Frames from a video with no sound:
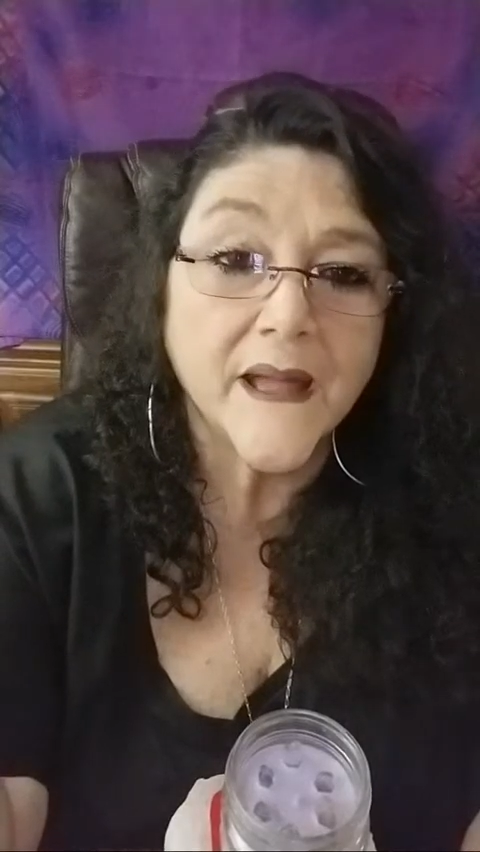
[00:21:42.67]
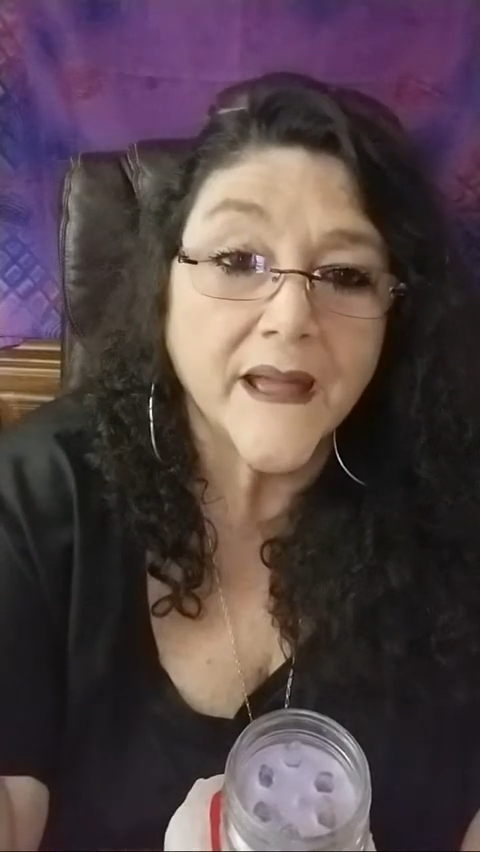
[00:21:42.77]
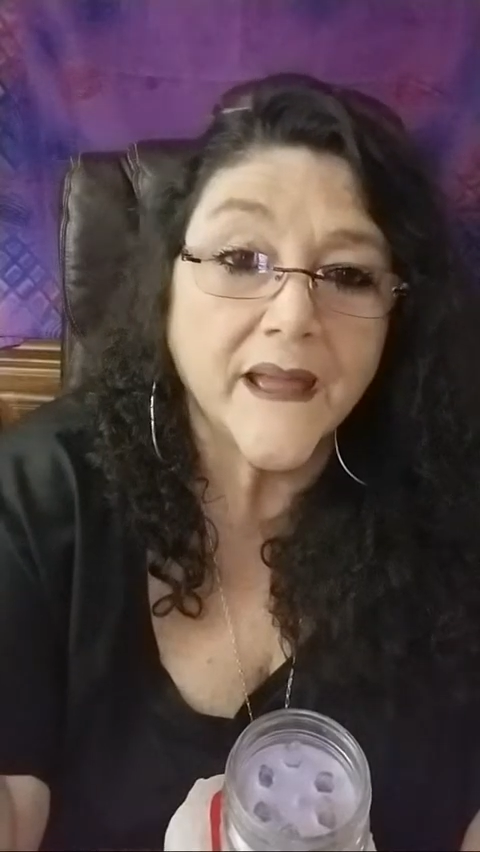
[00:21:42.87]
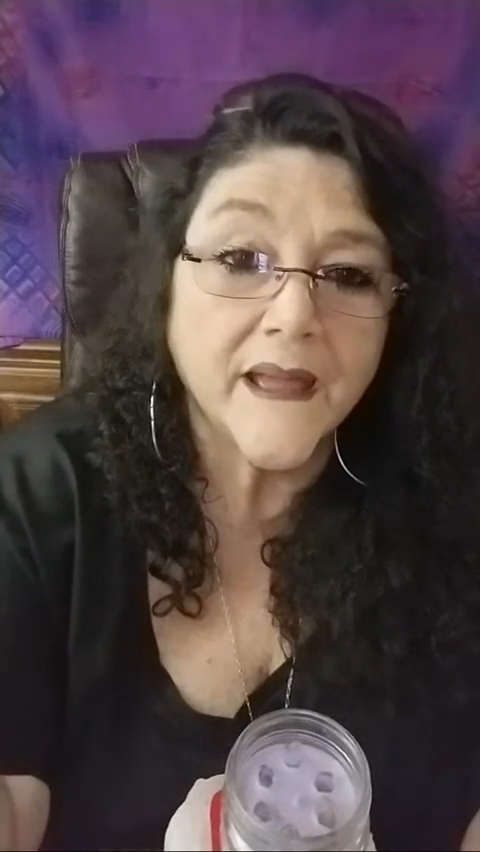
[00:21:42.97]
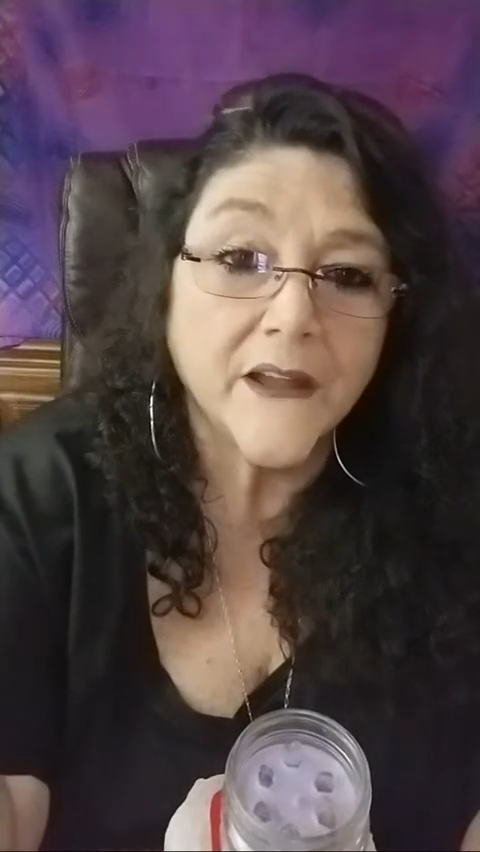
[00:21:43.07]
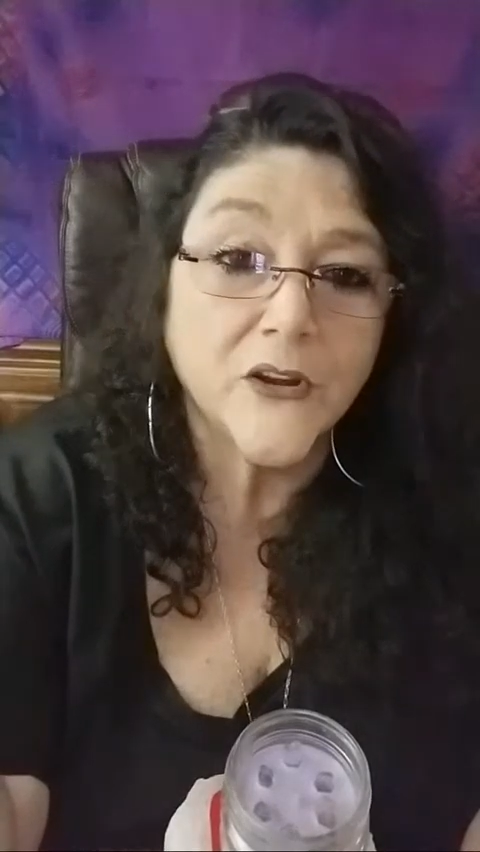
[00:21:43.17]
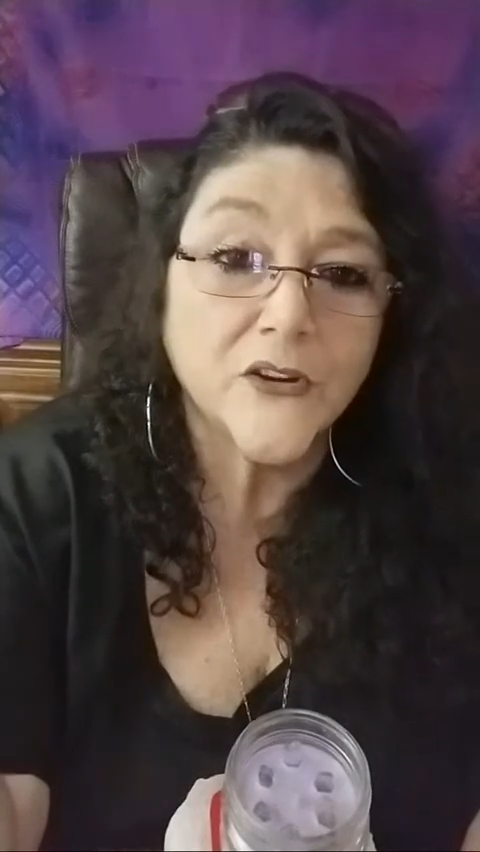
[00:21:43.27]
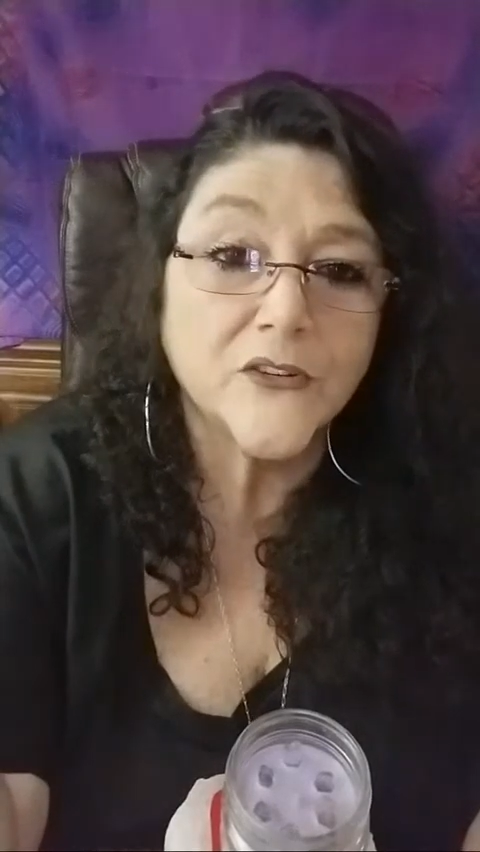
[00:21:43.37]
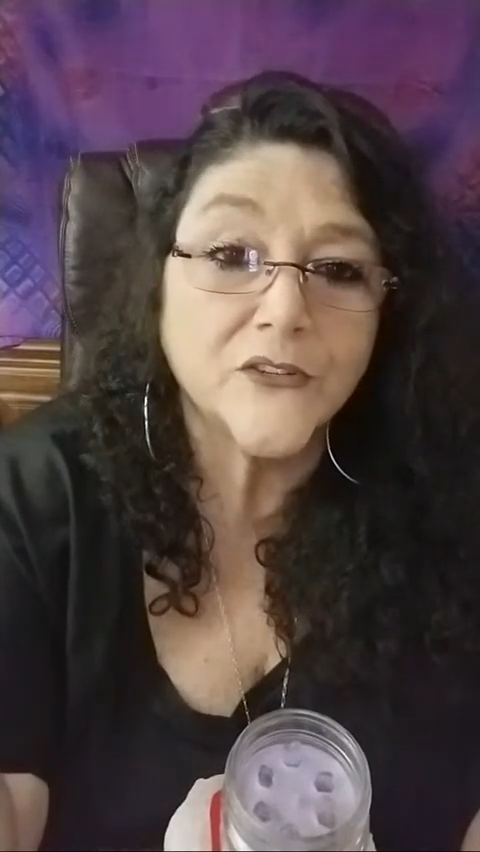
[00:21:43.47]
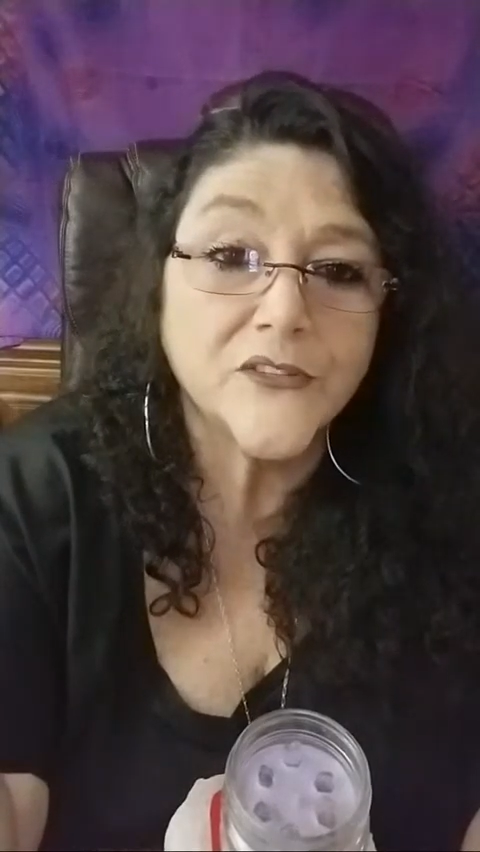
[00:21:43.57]

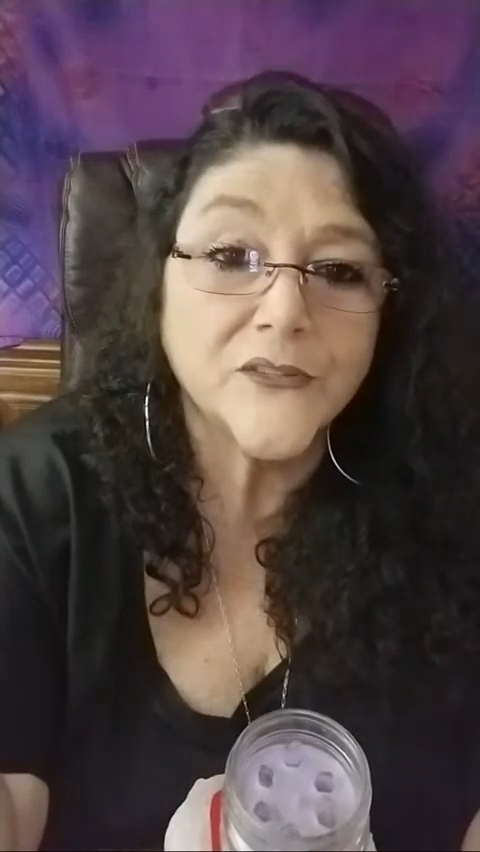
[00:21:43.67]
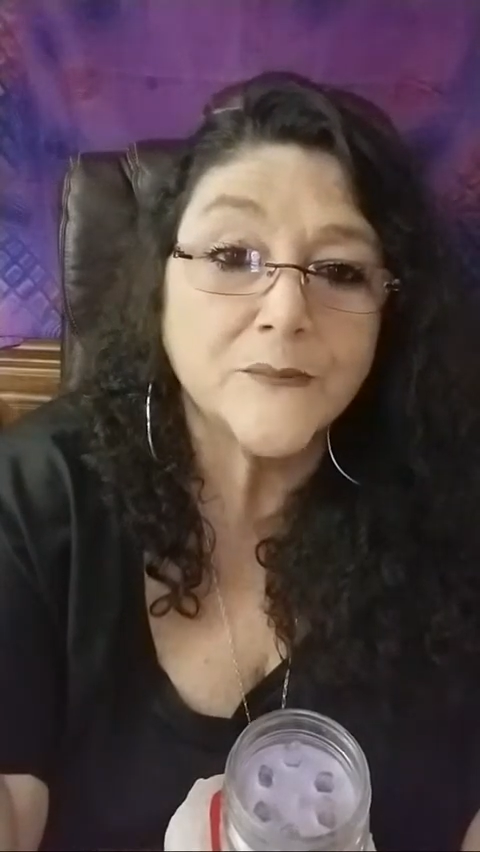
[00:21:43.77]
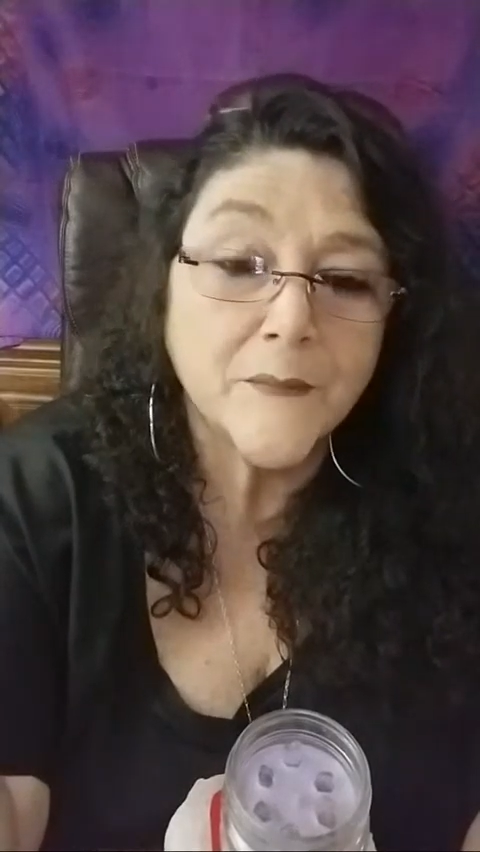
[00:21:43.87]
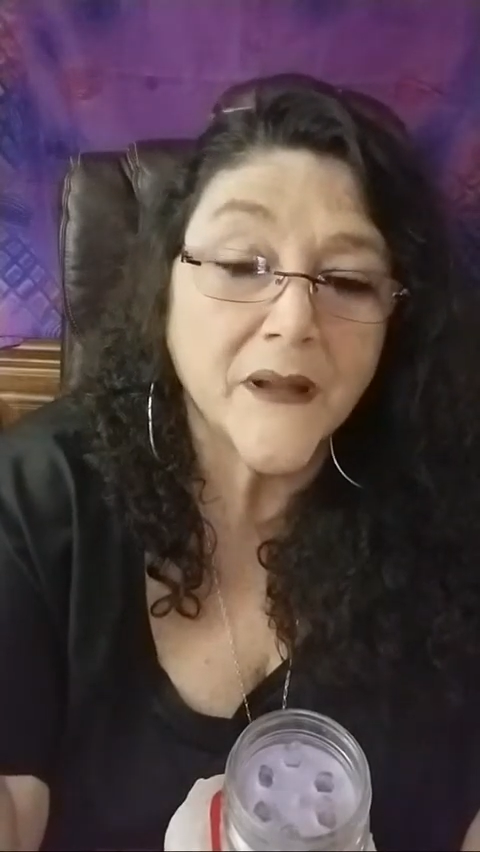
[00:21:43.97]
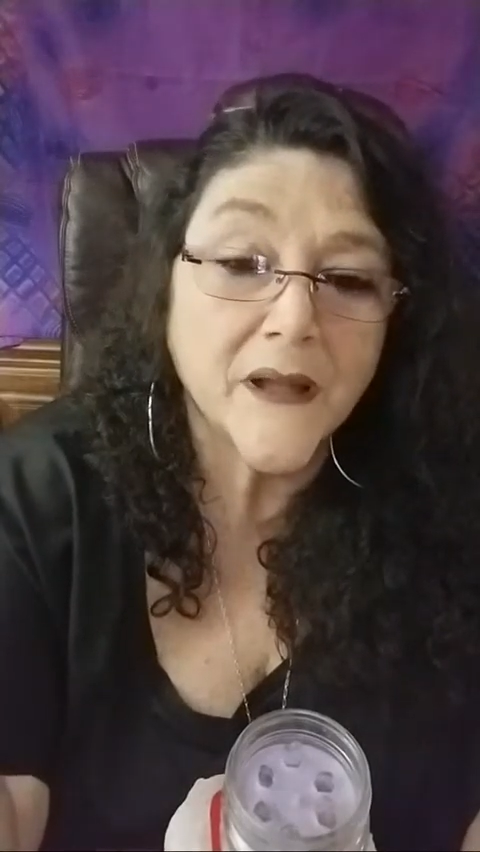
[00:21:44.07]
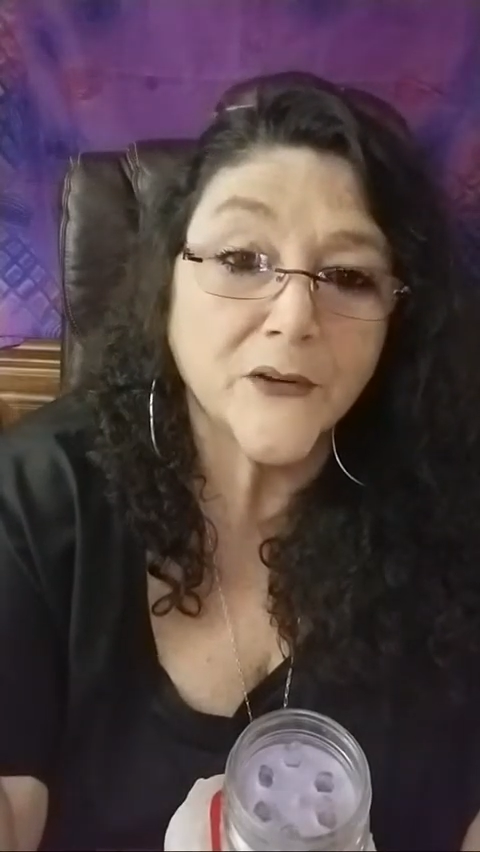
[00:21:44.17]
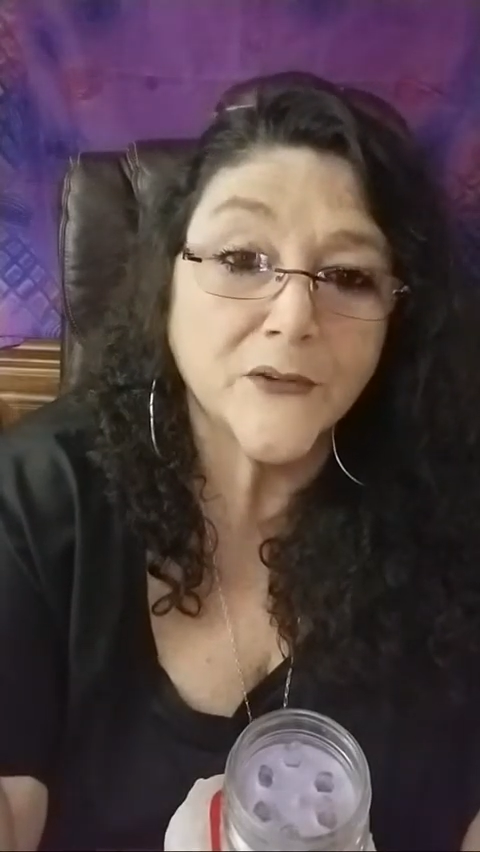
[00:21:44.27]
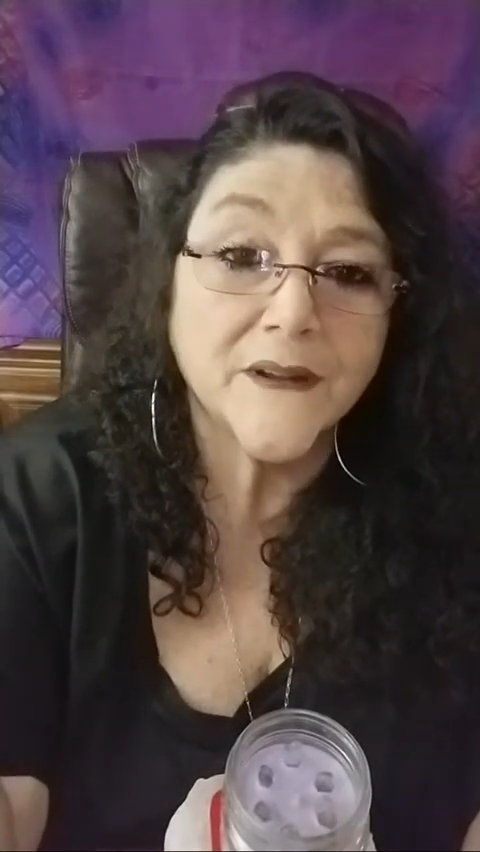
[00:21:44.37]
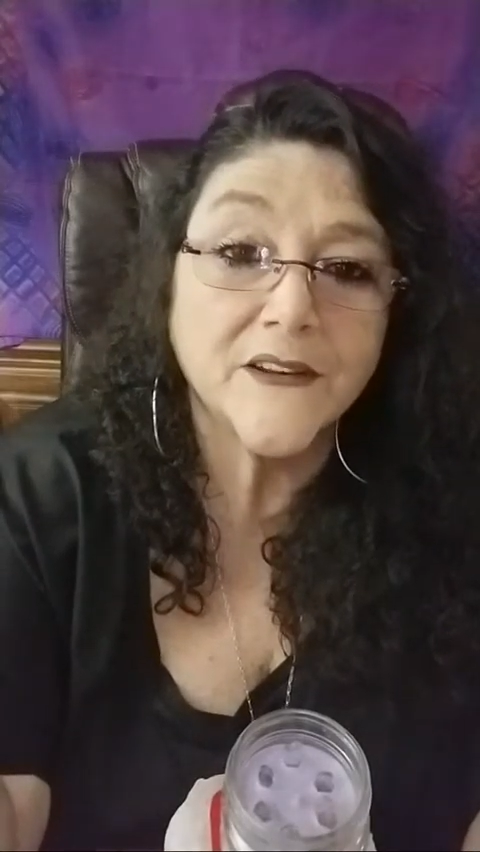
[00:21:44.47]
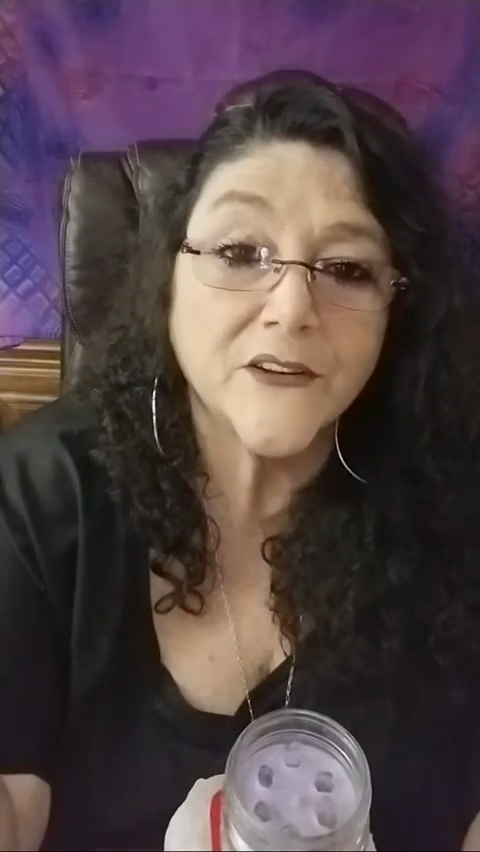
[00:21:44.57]
anchors, my
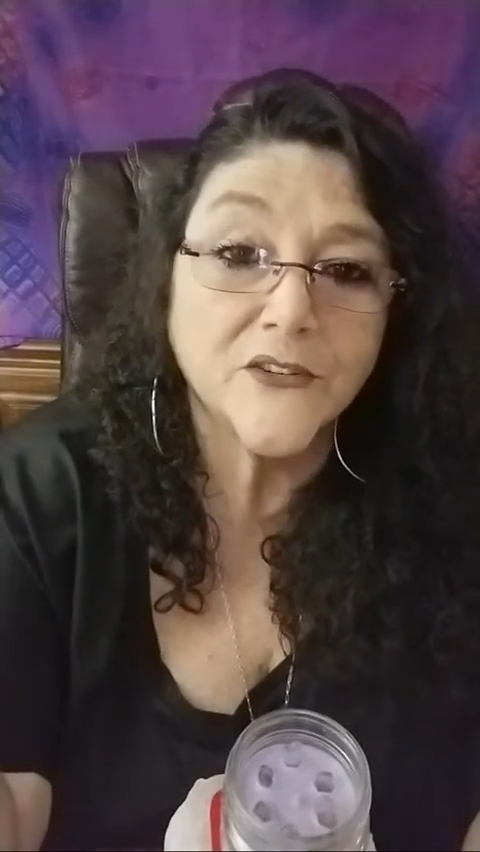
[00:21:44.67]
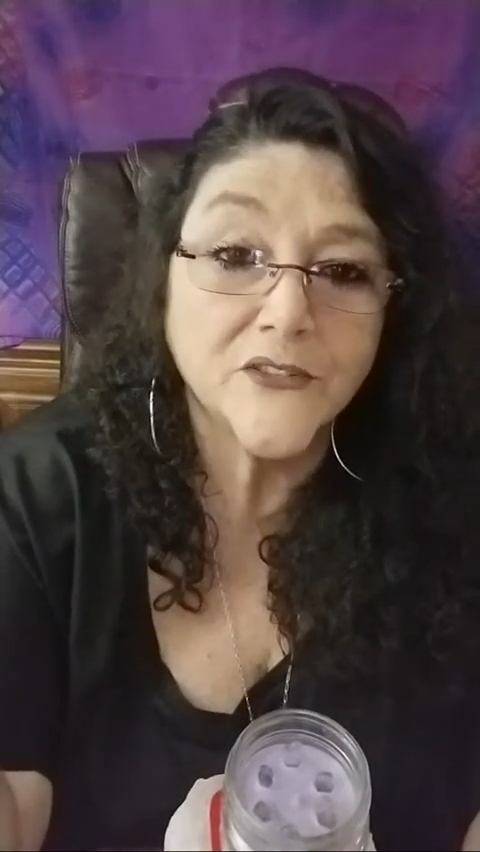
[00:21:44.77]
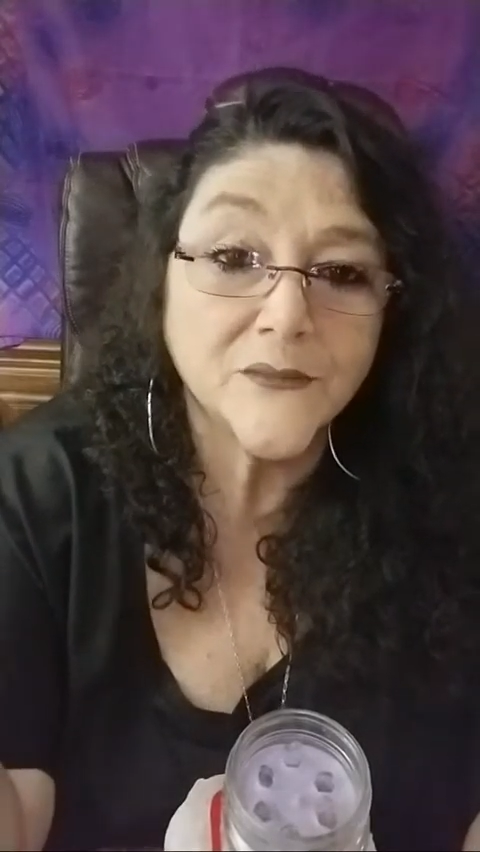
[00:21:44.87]
moderators,